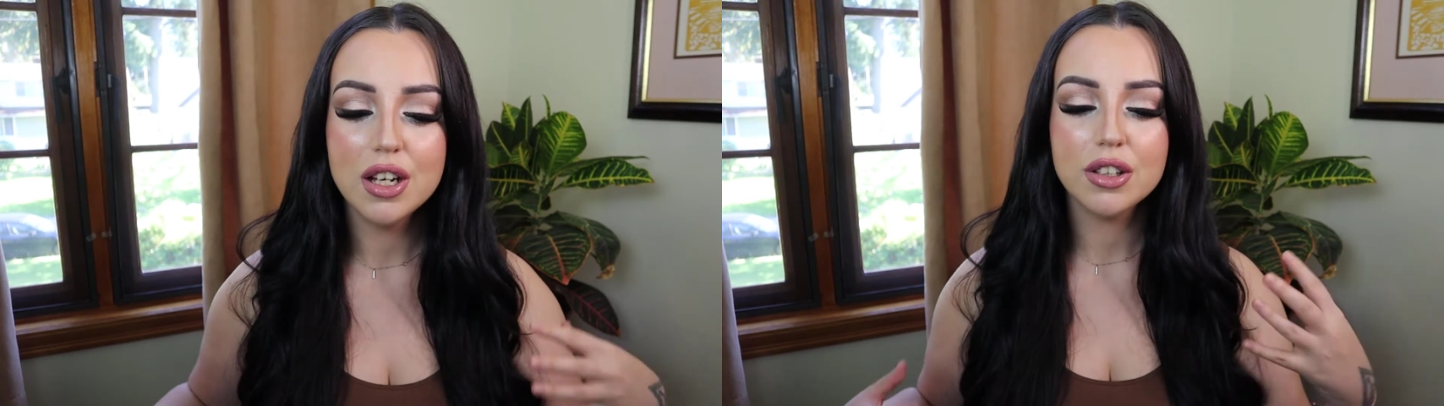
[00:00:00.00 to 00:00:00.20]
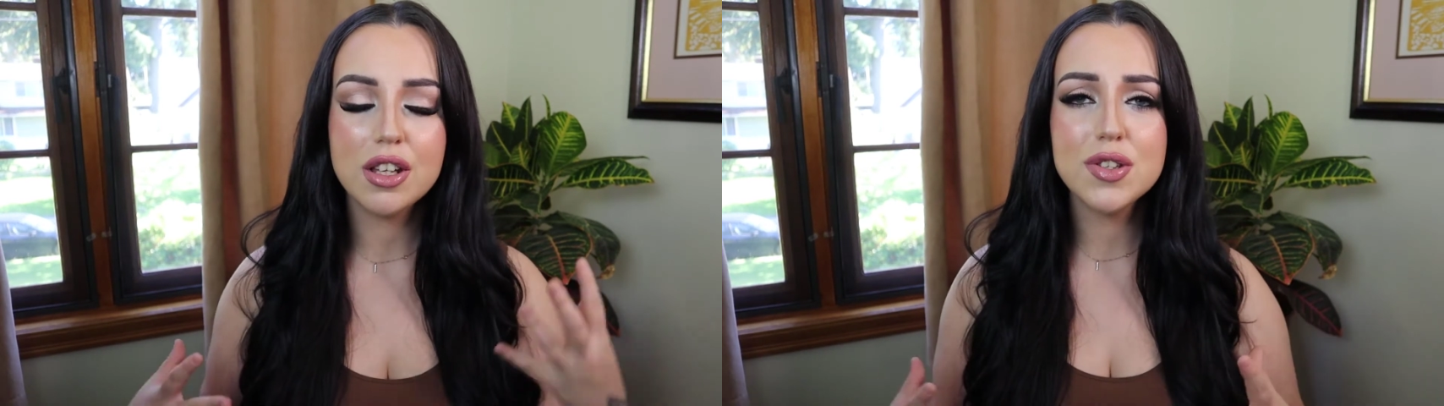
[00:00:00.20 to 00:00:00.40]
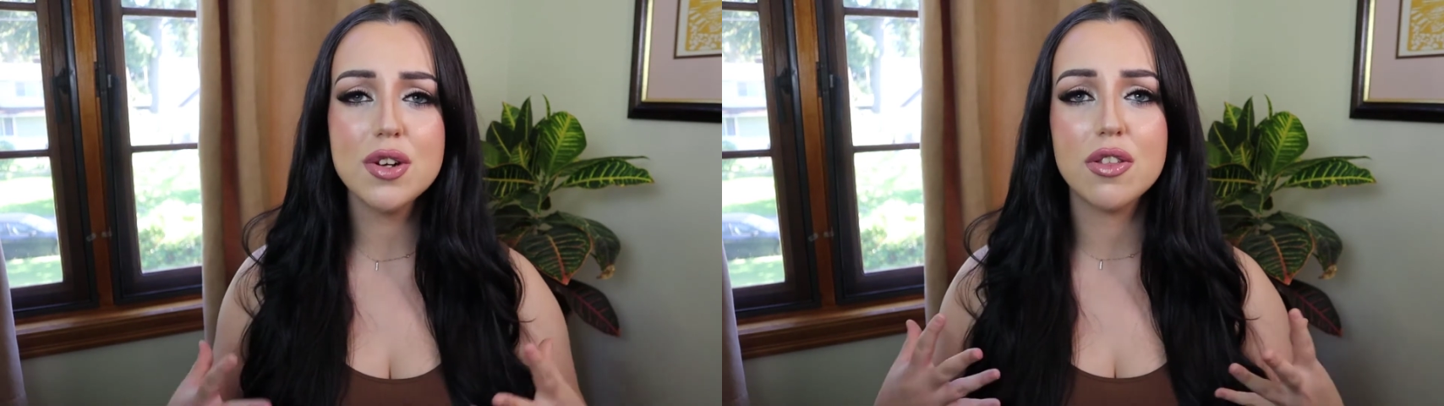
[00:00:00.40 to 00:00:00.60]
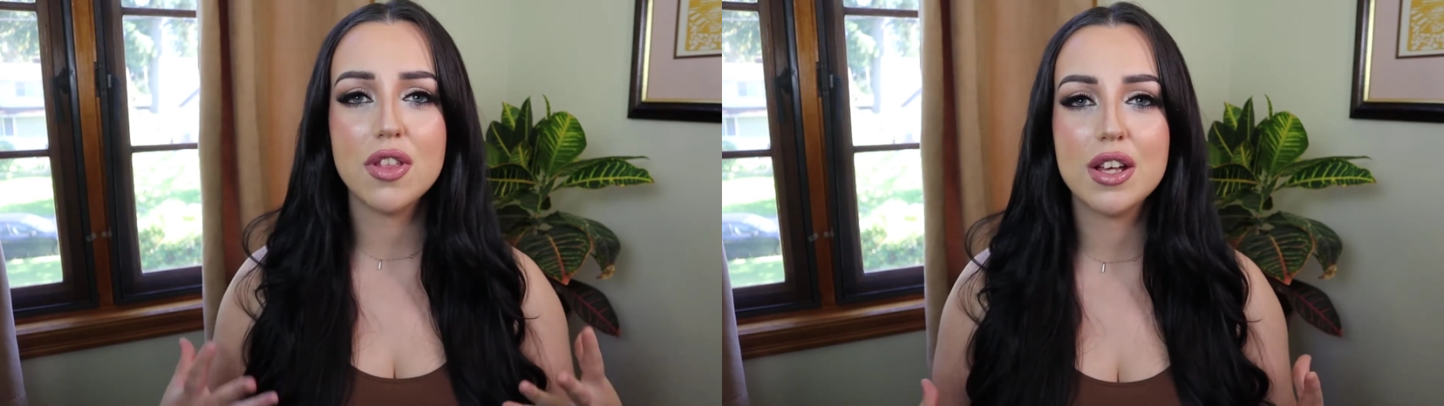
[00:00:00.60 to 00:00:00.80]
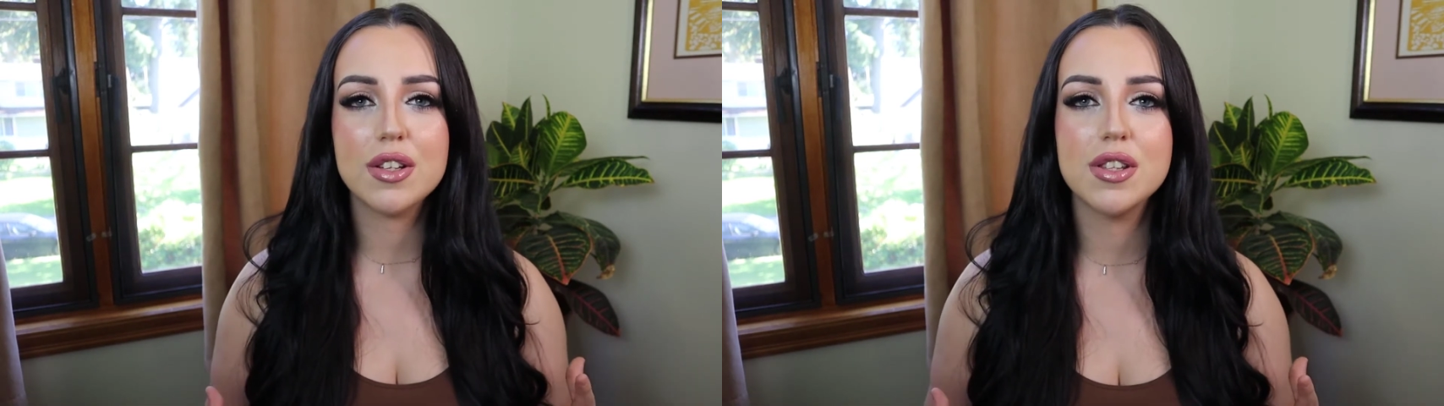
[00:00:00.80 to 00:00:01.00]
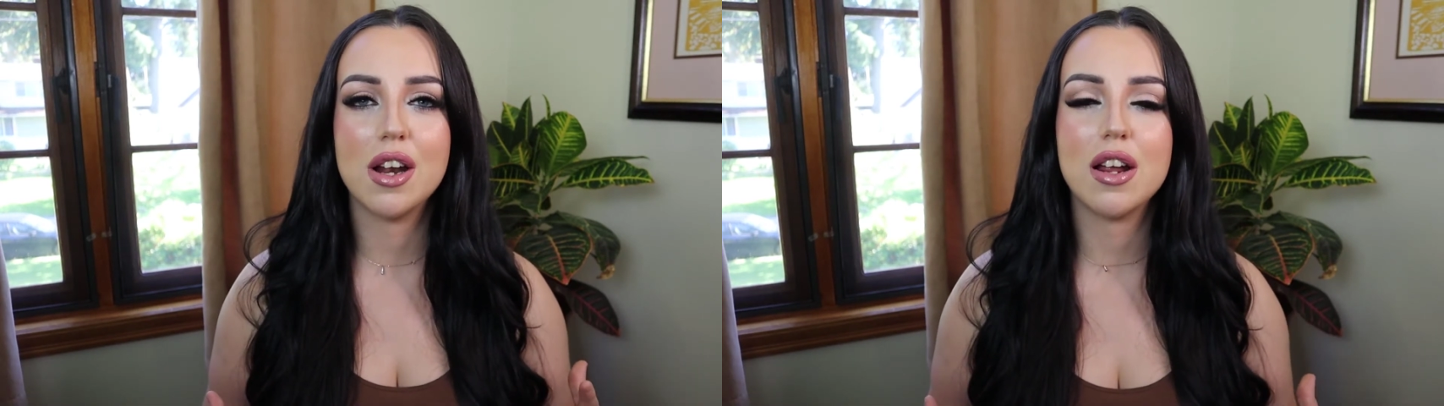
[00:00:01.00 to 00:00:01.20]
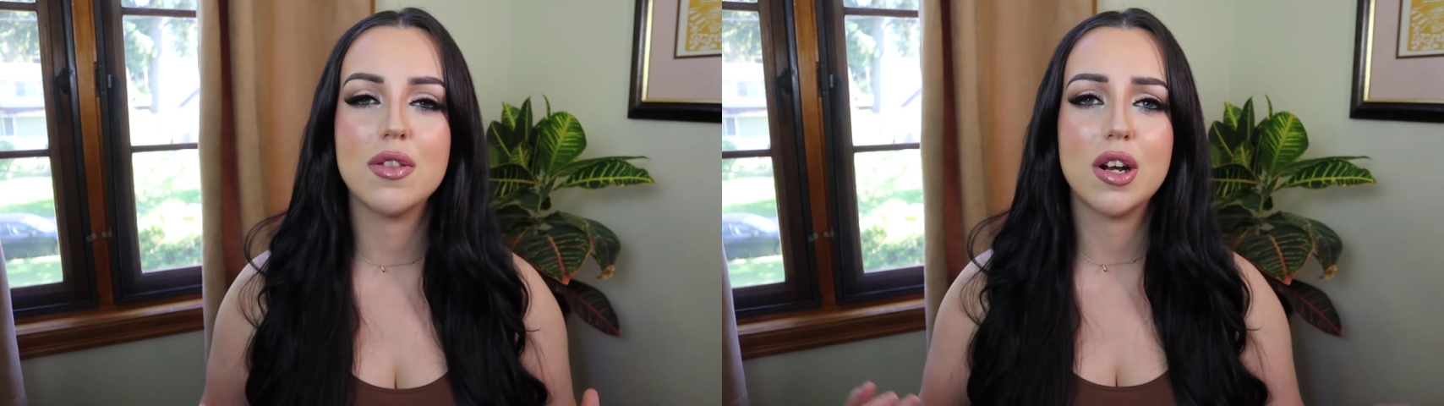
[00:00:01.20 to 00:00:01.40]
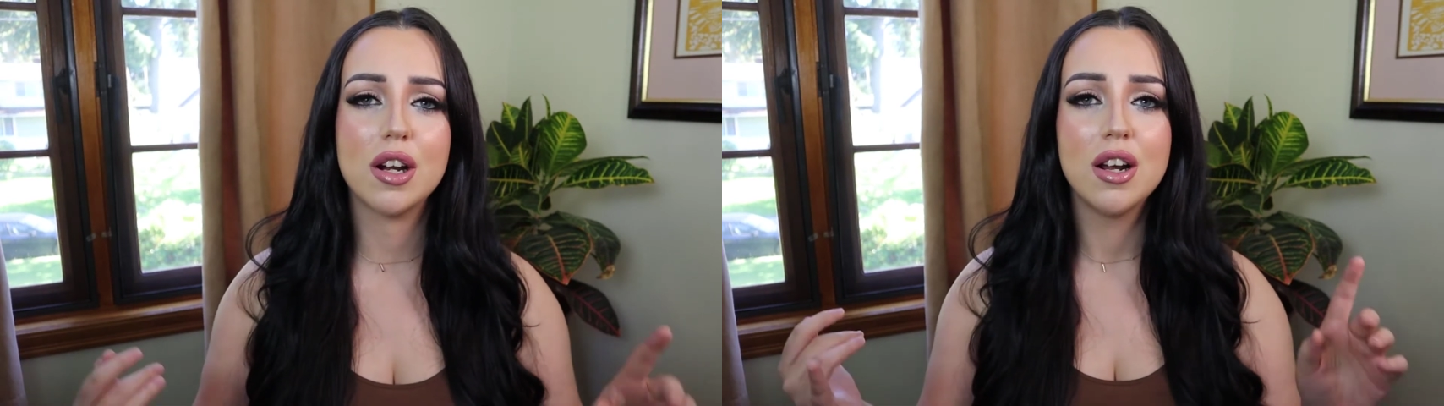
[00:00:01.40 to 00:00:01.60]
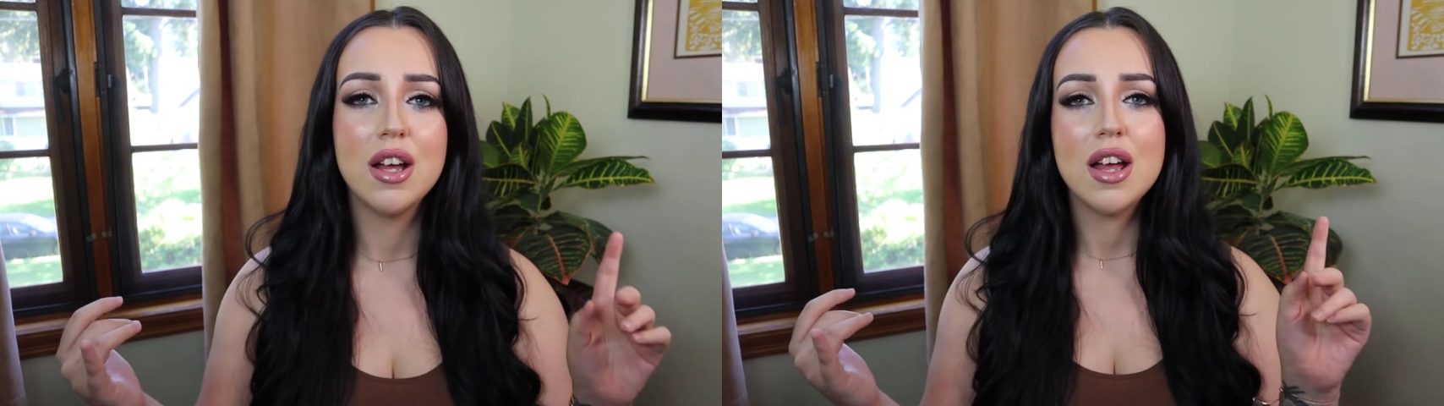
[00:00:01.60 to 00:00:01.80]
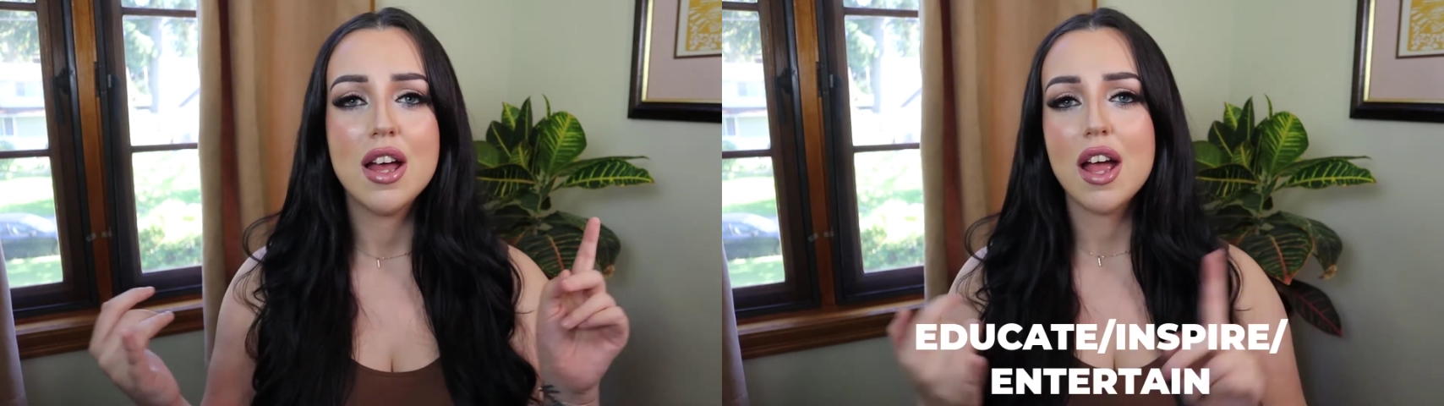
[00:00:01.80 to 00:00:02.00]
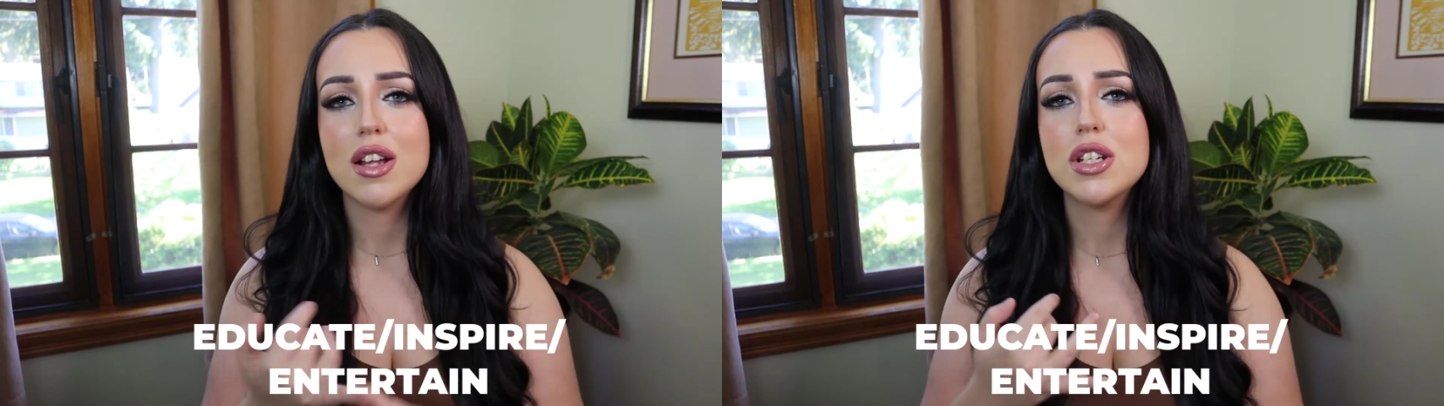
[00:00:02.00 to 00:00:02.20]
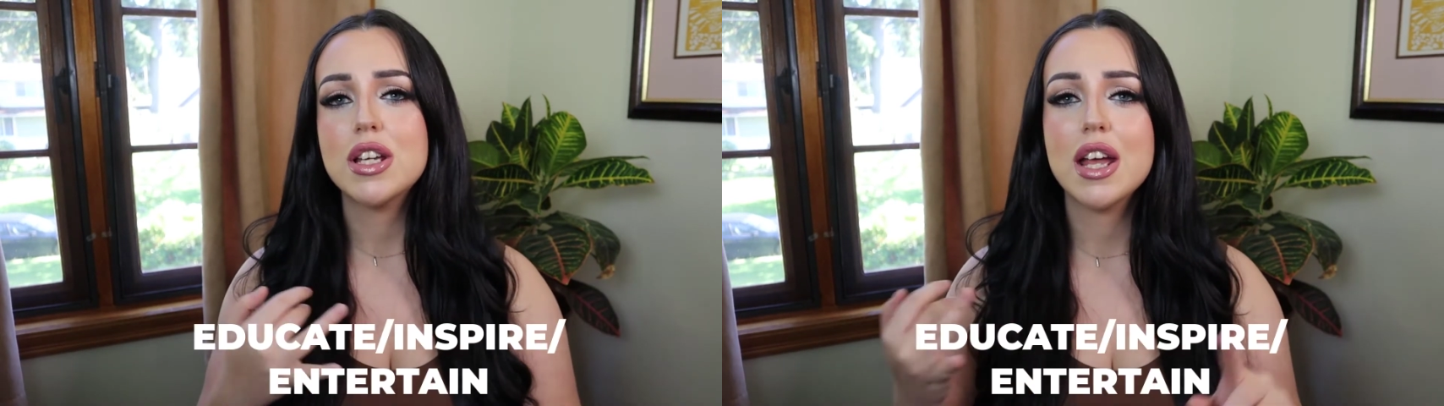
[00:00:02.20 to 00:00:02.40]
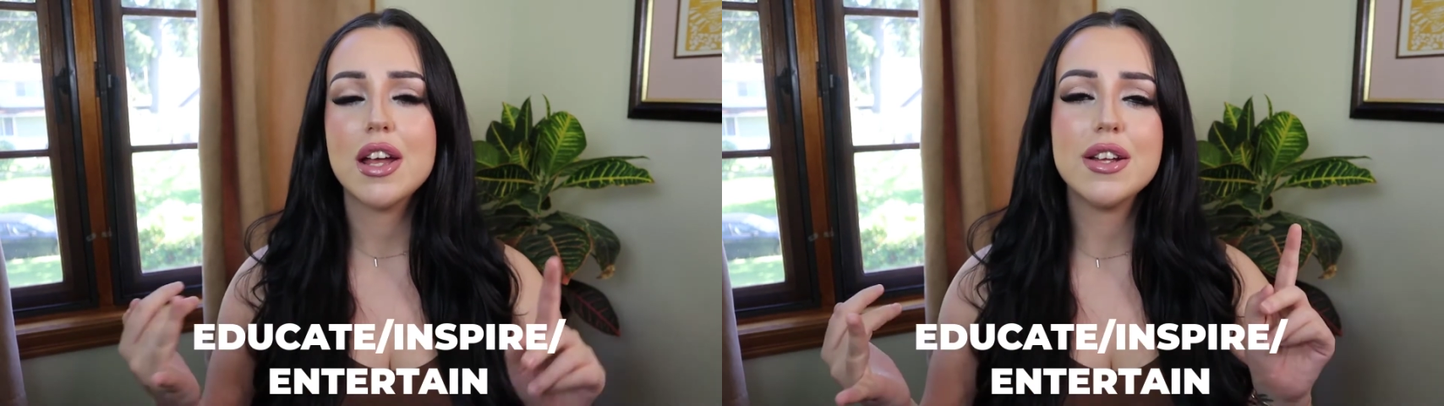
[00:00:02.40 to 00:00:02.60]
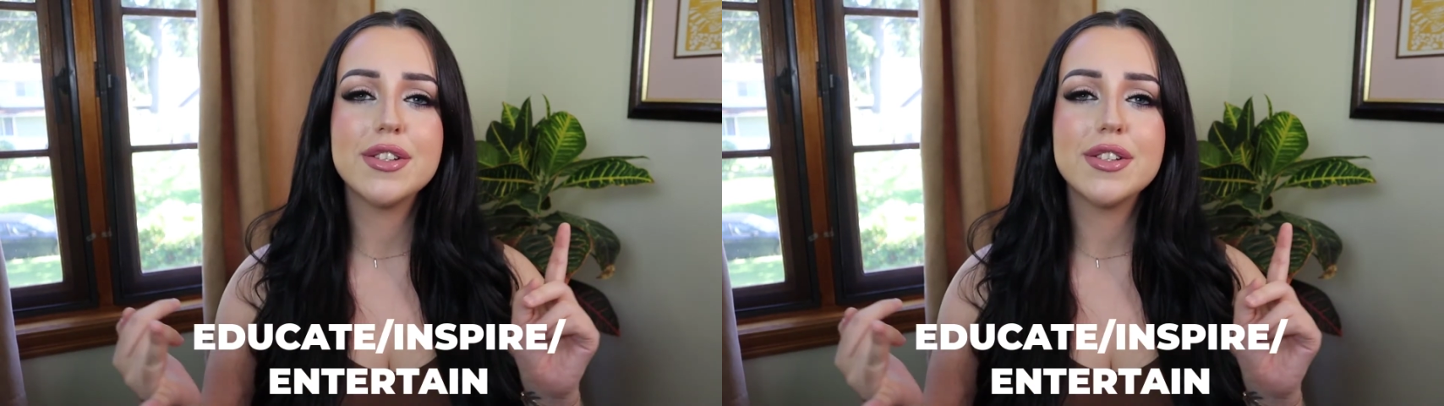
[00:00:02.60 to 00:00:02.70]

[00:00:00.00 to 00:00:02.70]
These are things that either educate,